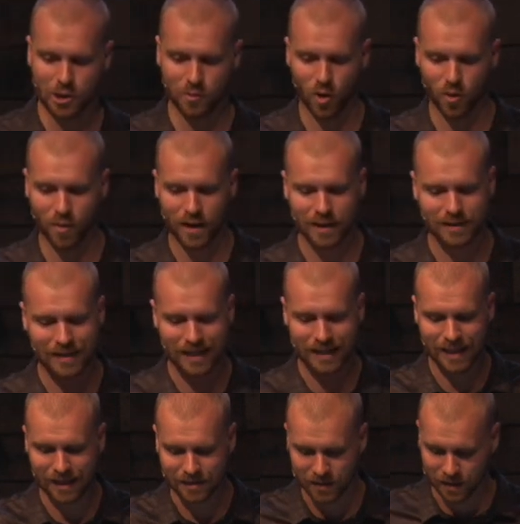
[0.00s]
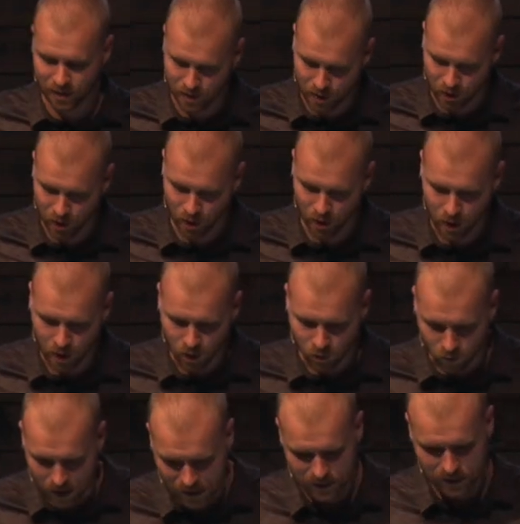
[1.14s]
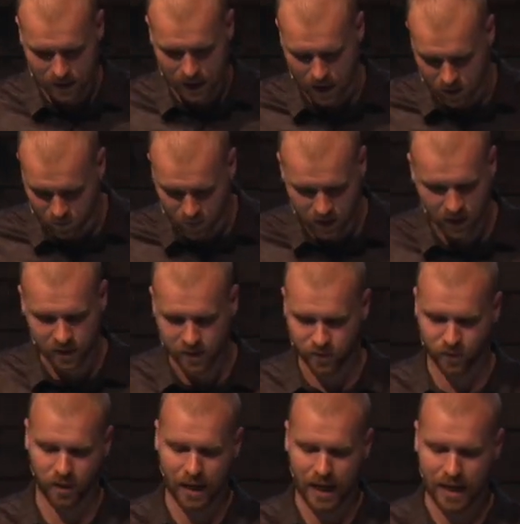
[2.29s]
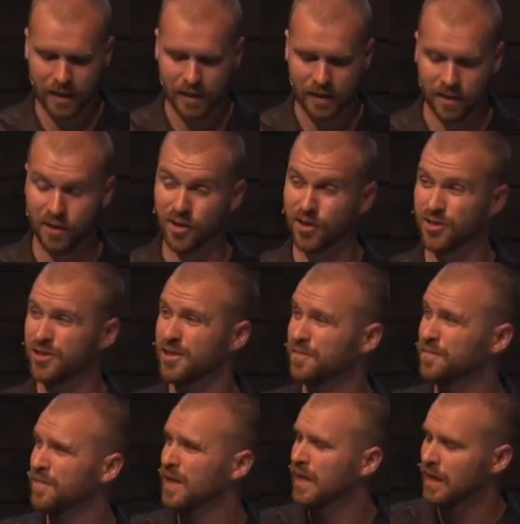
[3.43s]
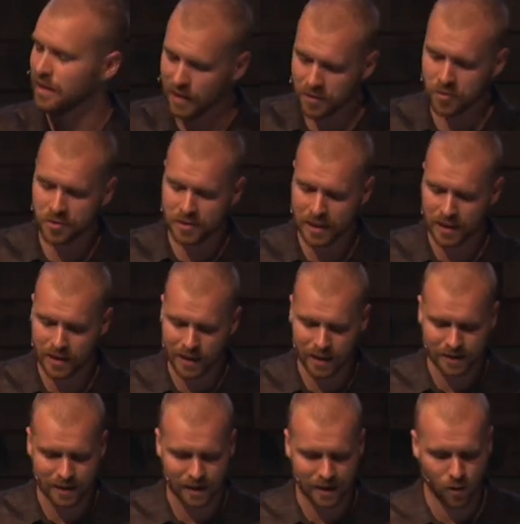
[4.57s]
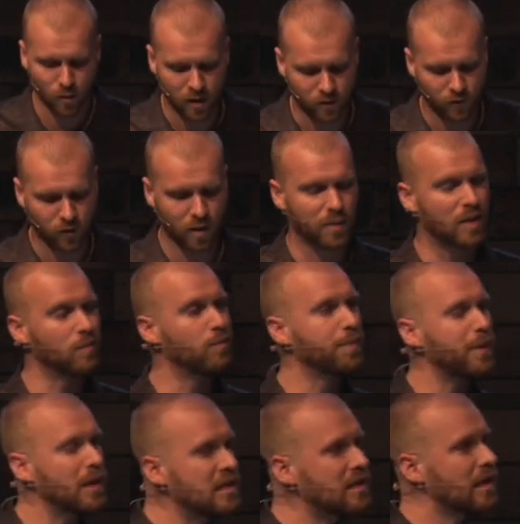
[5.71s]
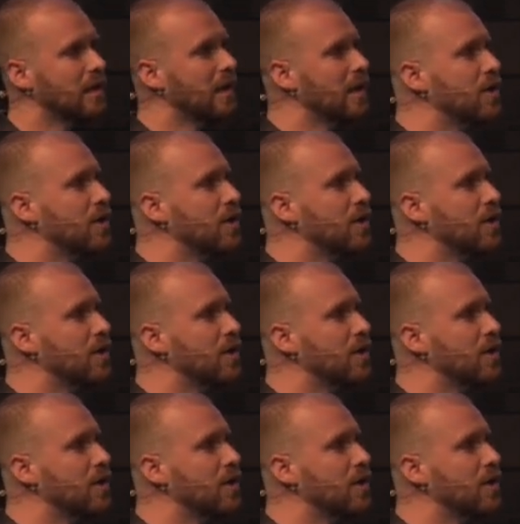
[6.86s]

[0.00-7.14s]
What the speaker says: Moabites and they secure rest and peace for 80 years. And the interesting thing is that they went from complicitly